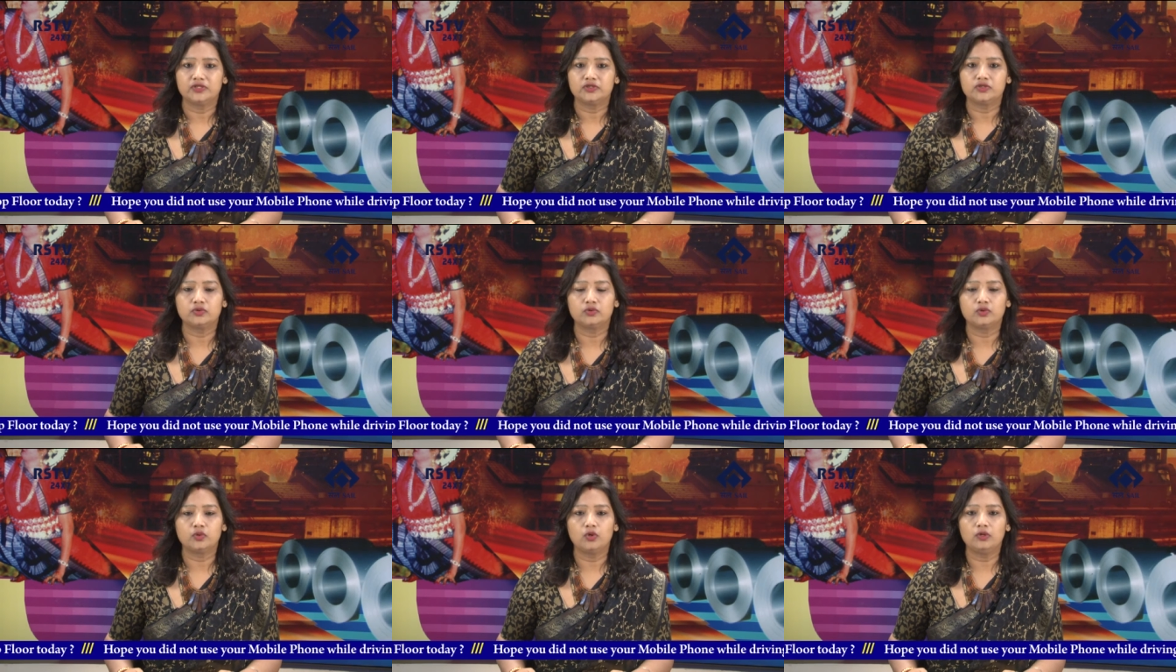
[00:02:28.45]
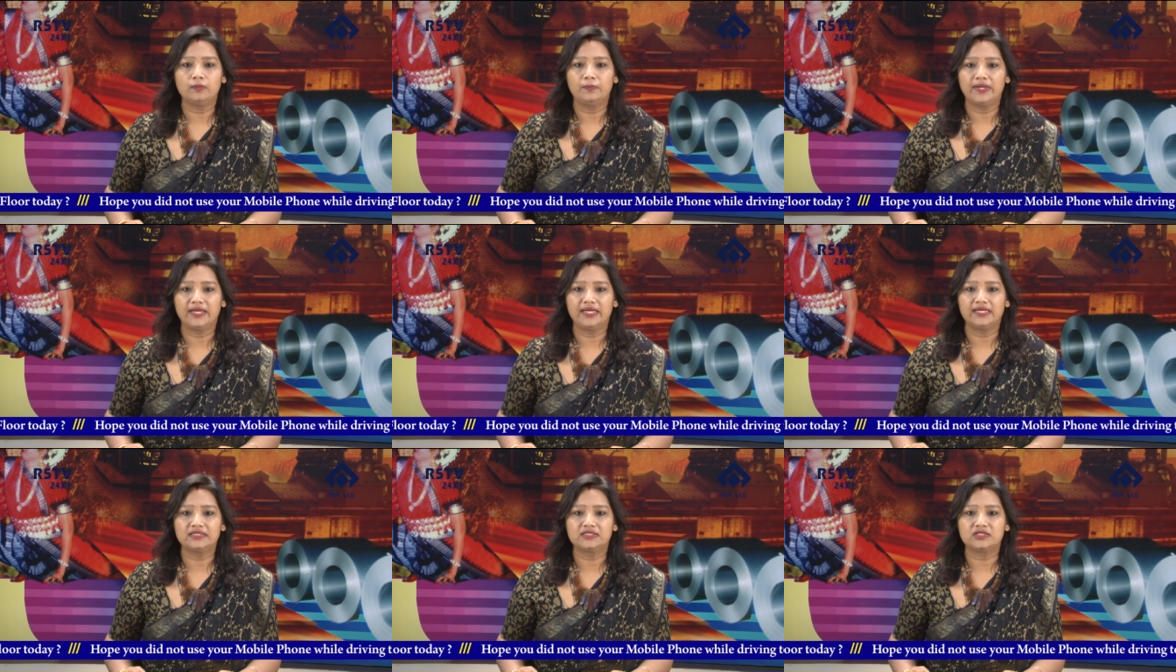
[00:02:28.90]
to roll
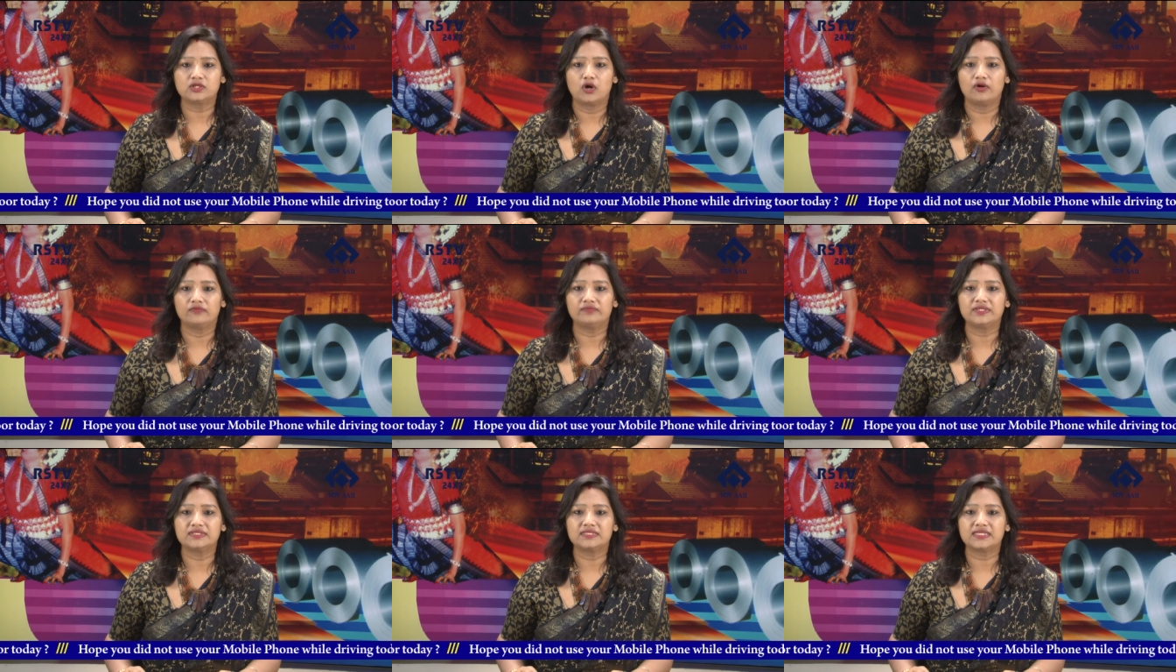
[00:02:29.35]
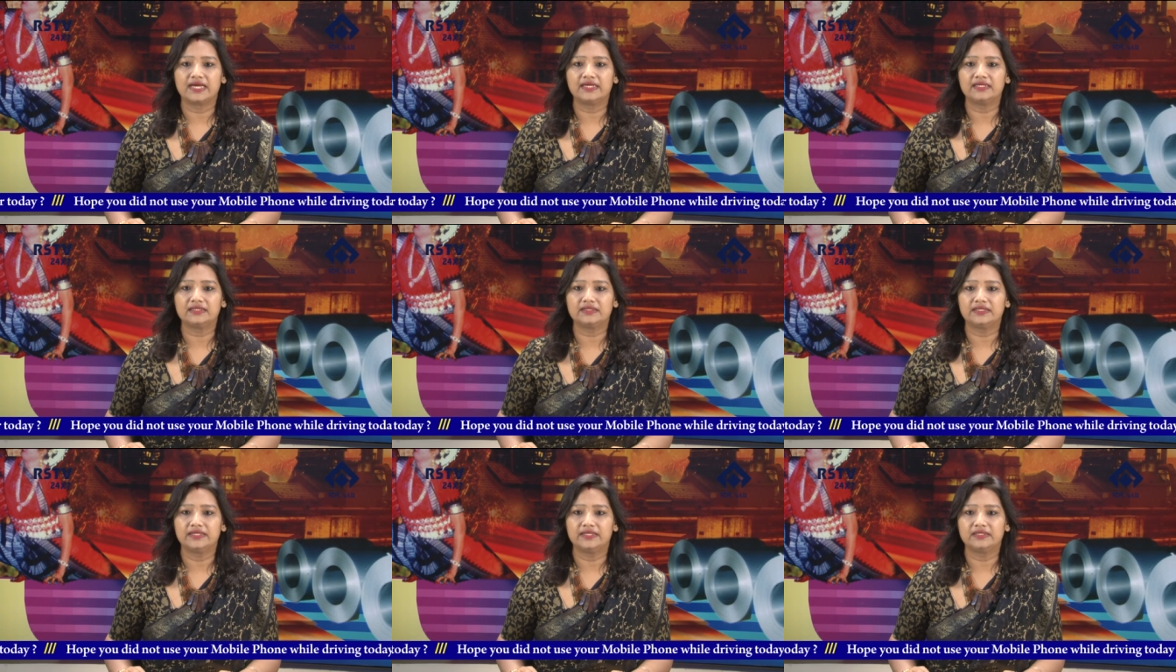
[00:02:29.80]
plates of
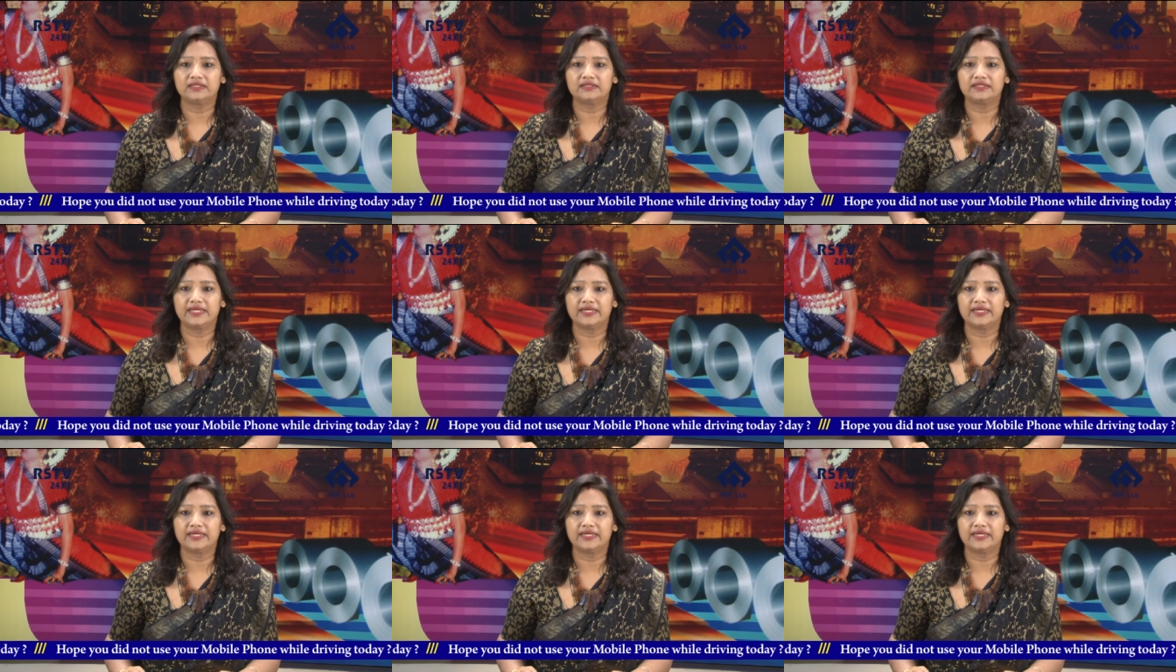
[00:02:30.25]
desired thinner